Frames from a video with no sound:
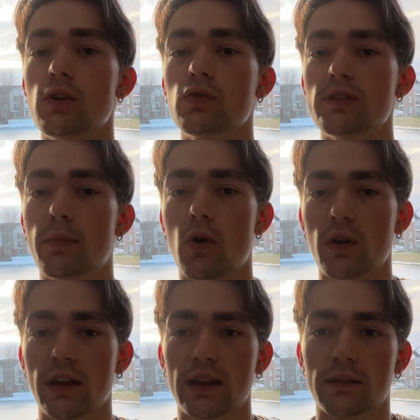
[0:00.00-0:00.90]

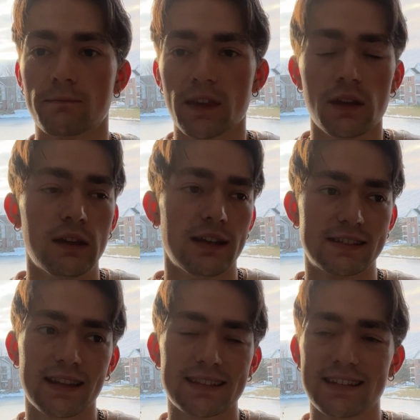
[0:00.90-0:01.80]
bulking. It's
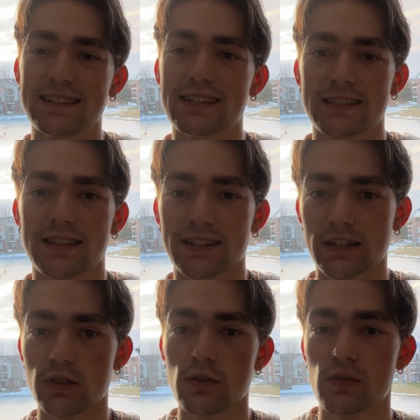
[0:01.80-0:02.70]
not the easiest thing to
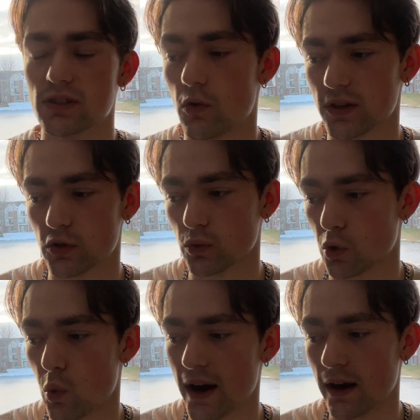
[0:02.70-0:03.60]
do. It's going to
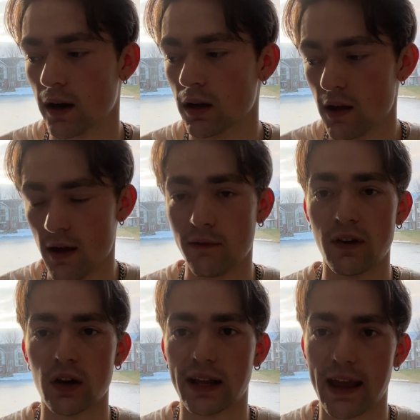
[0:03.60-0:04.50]
require
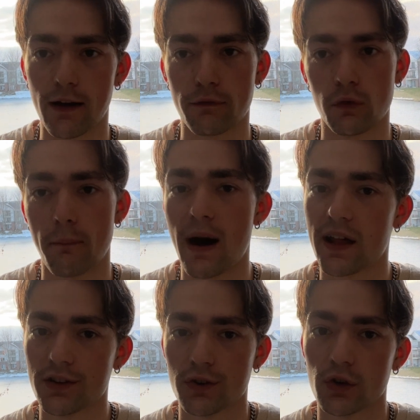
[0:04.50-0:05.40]
very careful
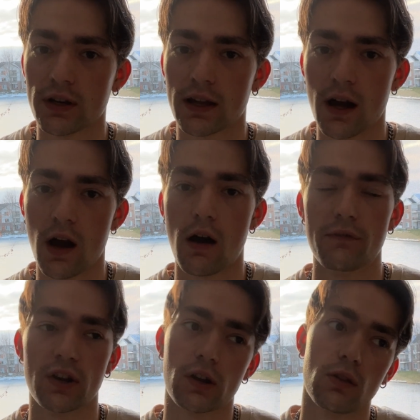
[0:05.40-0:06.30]
monitoring of
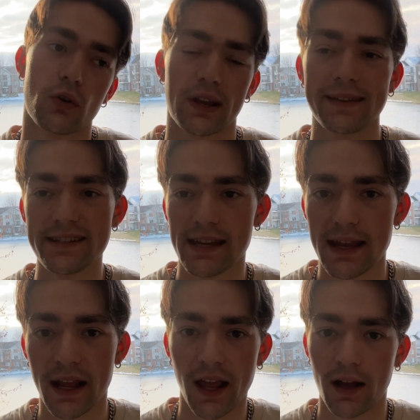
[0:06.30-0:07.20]
your caloric
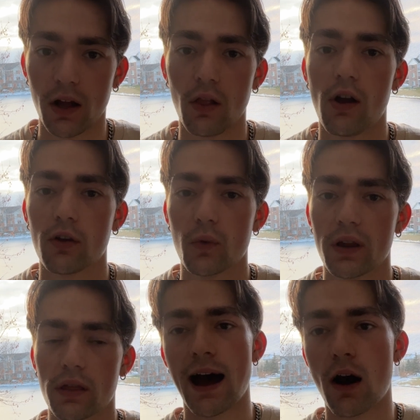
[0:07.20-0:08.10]
intake, along
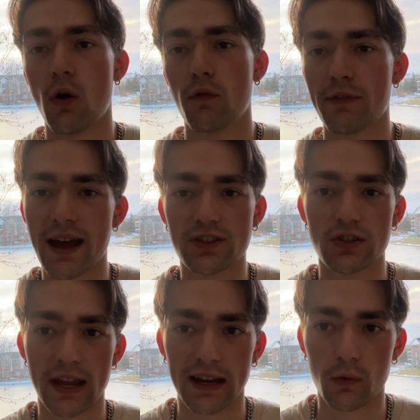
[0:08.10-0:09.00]
with how fast you're
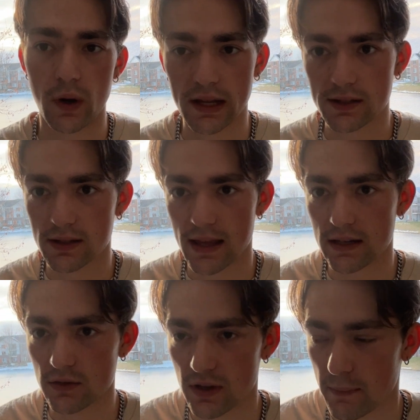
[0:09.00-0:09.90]
gaining weight so that
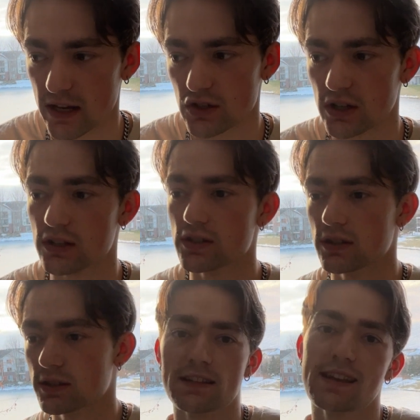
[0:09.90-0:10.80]
you can make
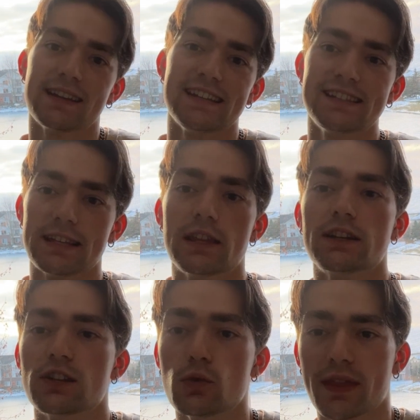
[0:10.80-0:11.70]
changes. It's not an easy thing to
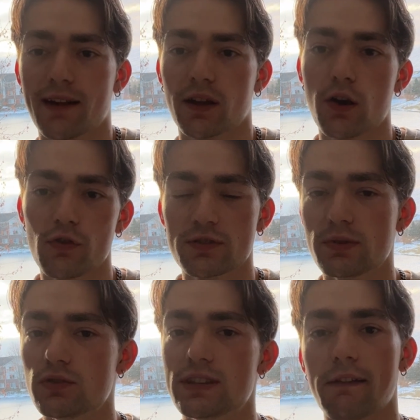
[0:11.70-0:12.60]
do without a coach, but
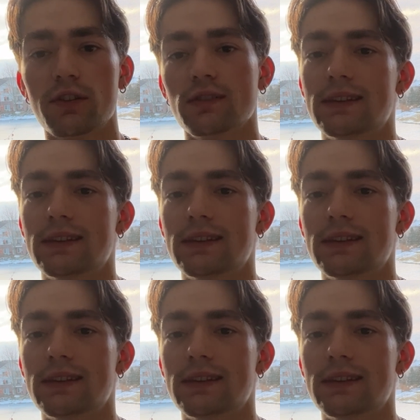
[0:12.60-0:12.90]
you definitely